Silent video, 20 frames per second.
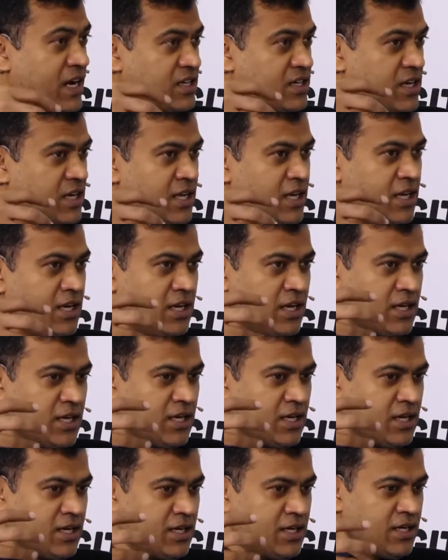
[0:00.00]
We actually,
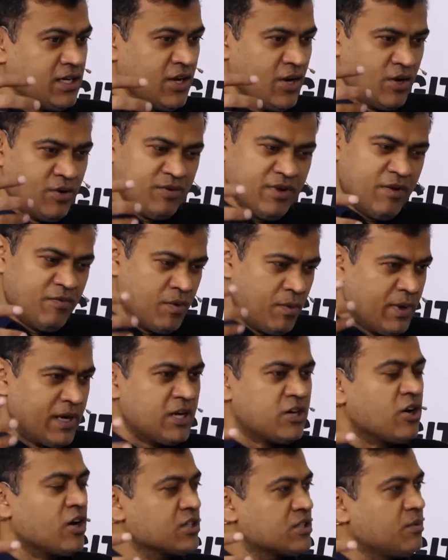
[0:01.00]

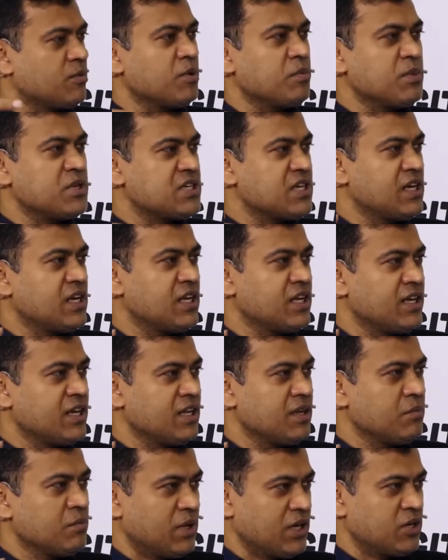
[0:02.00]
everybody talks about machine
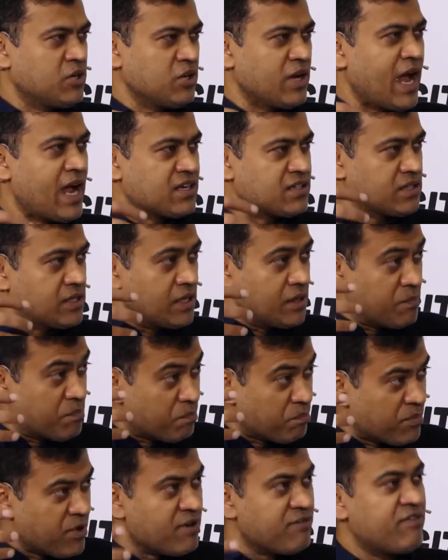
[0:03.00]
learning, but to actually
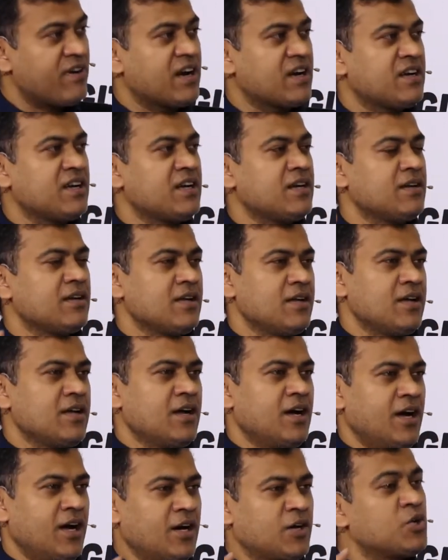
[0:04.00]
perfect it
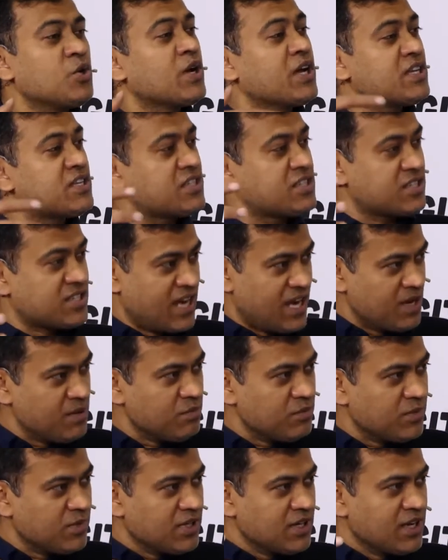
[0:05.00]
took us
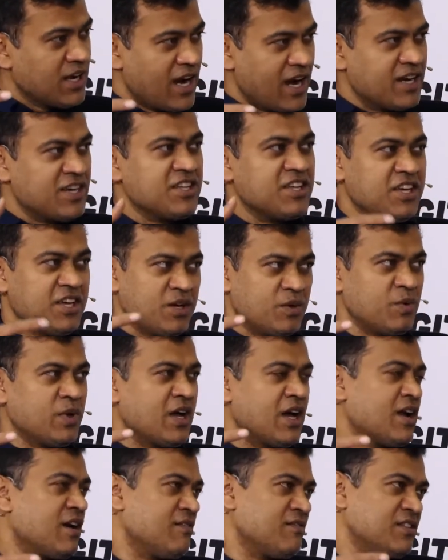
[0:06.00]
time. And here
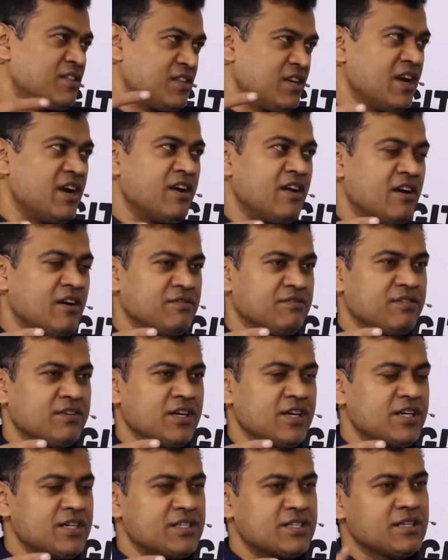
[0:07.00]
we are after 3.5
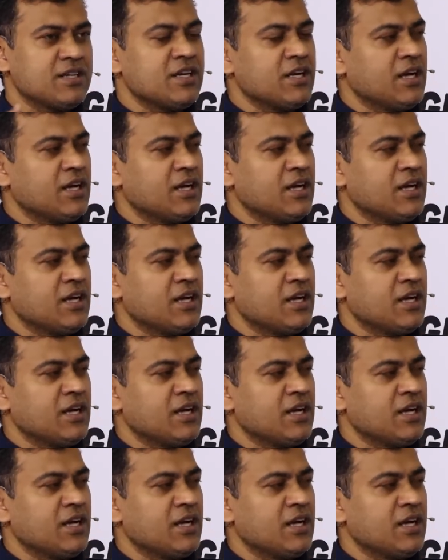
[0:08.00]
years.